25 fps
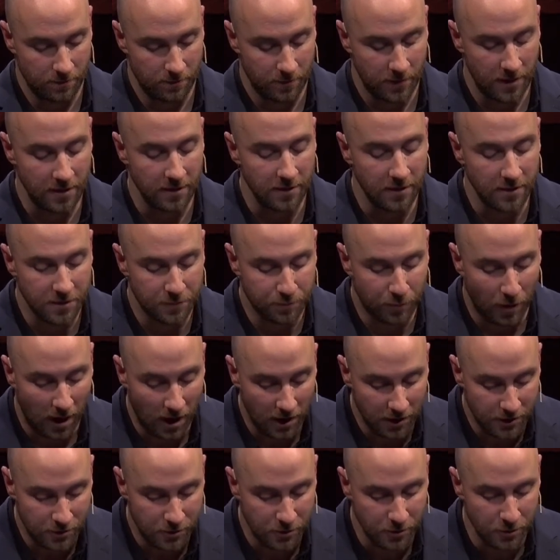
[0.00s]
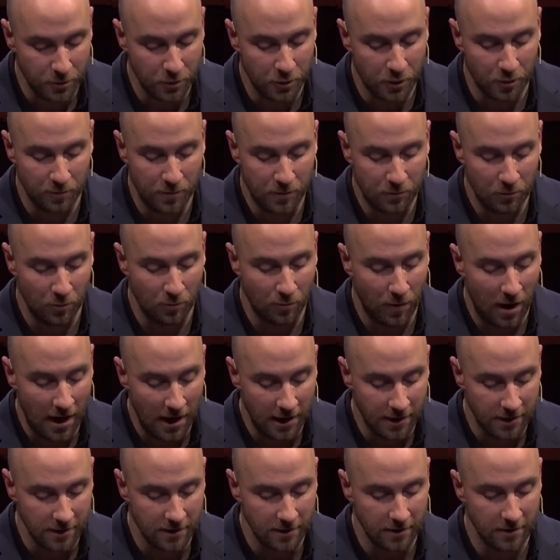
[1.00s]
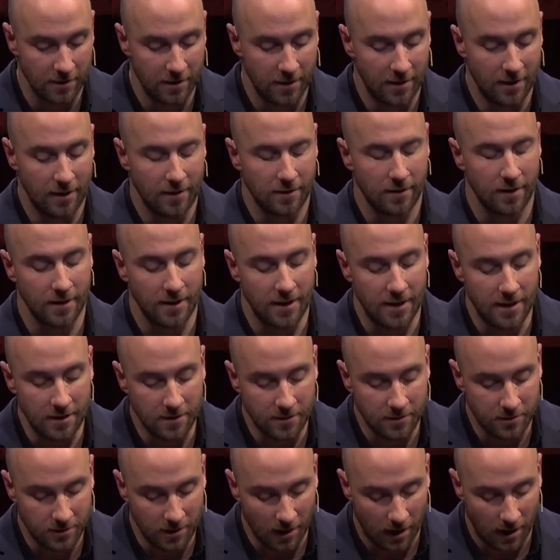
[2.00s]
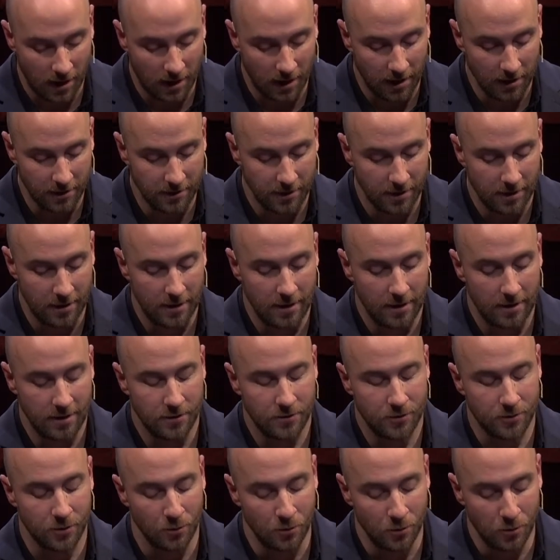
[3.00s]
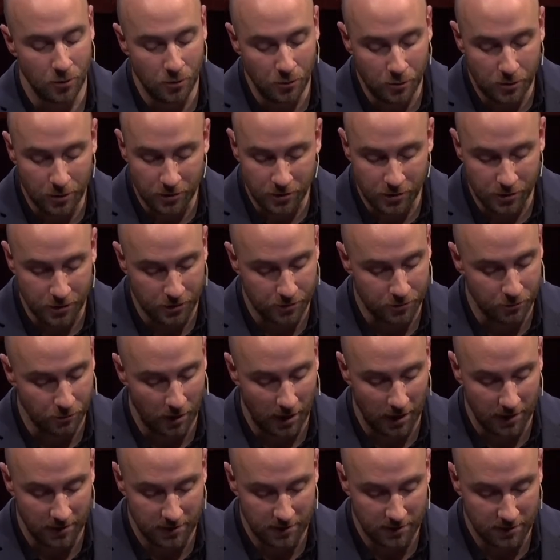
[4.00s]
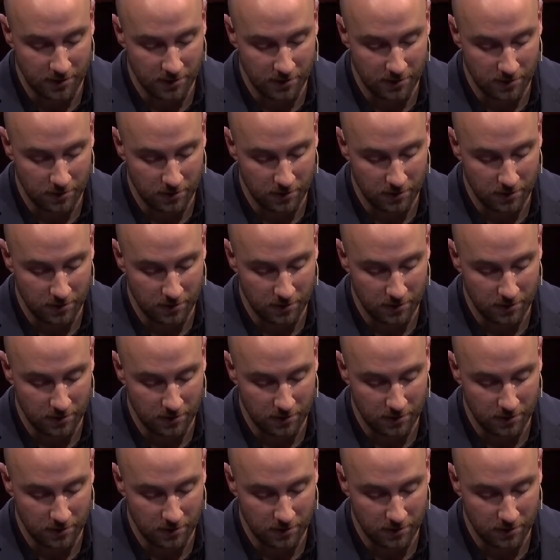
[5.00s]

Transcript: In this posture, you can be reminded that He is God, so you can just rest.